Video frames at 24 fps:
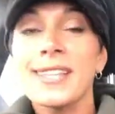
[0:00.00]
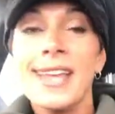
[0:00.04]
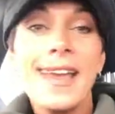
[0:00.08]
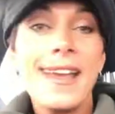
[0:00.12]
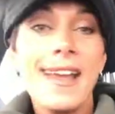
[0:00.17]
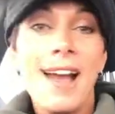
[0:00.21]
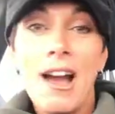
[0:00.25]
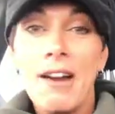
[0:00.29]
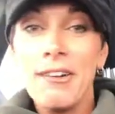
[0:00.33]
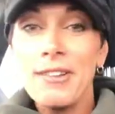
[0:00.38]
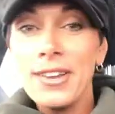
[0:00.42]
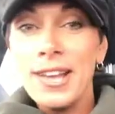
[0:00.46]

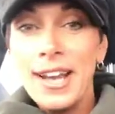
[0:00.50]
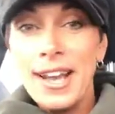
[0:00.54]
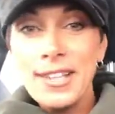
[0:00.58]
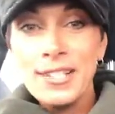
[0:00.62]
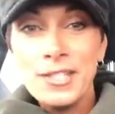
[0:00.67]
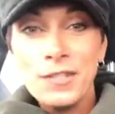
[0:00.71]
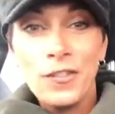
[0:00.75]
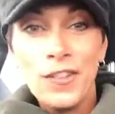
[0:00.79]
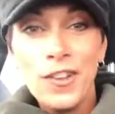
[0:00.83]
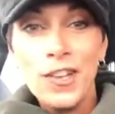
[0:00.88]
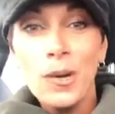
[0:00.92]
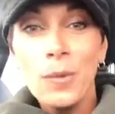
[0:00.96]
Hey, how do you
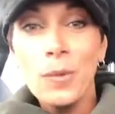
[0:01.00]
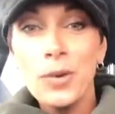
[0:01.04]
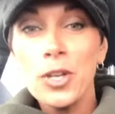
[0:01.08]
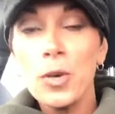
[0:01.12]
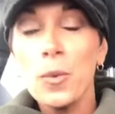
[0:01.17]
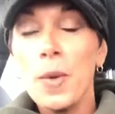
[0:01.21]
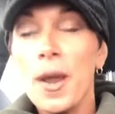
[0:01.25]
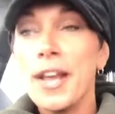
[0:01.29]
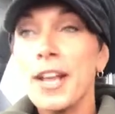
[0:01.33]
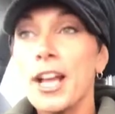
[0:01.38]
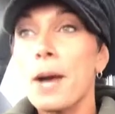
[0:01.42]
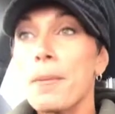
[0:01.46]
guys feel when
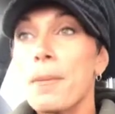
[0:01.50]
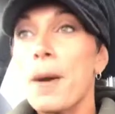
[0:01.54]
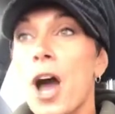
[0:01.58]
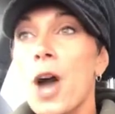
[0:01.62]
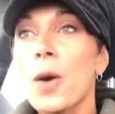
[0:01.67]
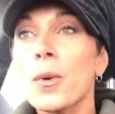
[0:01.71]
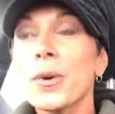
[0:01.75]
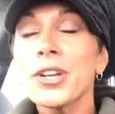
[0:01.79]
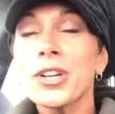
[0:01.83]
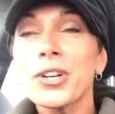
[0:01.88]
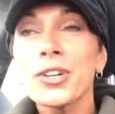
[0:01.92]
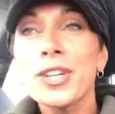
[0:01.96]
you wake up?
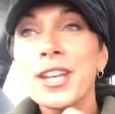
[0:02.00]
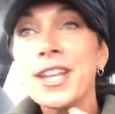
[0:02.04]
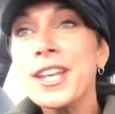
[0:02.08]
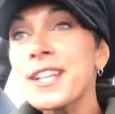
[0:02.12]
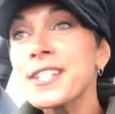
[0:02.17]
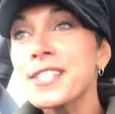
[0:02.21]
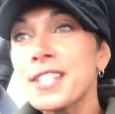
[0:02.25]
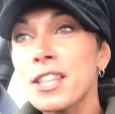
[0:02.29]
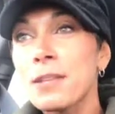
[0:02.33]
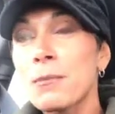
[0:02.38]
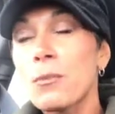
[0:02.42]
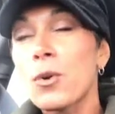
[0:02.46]
How are your
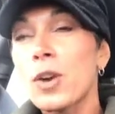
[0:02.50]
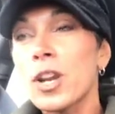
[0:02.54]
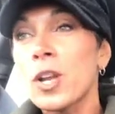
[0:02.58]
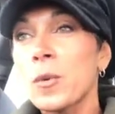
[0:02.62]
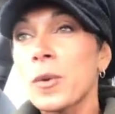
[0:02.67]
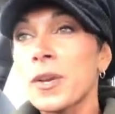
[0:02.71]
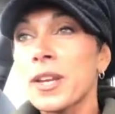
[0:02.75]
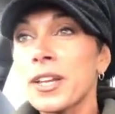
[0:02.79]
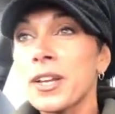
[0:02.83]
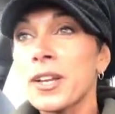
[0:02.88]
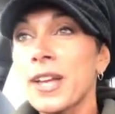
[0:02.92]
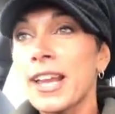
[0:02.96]
knees in the morning
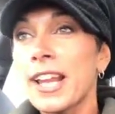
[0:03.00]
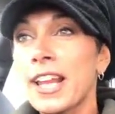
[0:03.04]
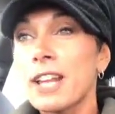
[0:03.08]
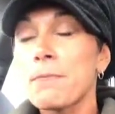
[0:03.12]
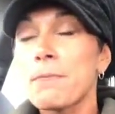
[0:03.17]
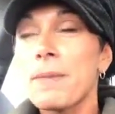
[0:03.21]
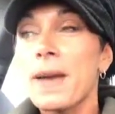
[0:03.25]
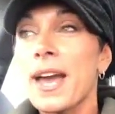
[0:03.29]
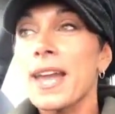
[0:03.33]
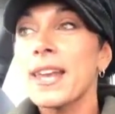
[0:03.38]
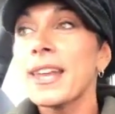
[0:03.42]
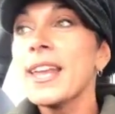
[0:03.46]
when you get out
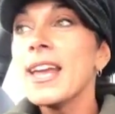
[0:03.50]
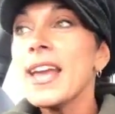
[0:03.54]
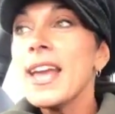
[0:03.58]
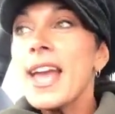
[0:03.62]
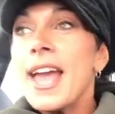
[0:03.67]
of bed?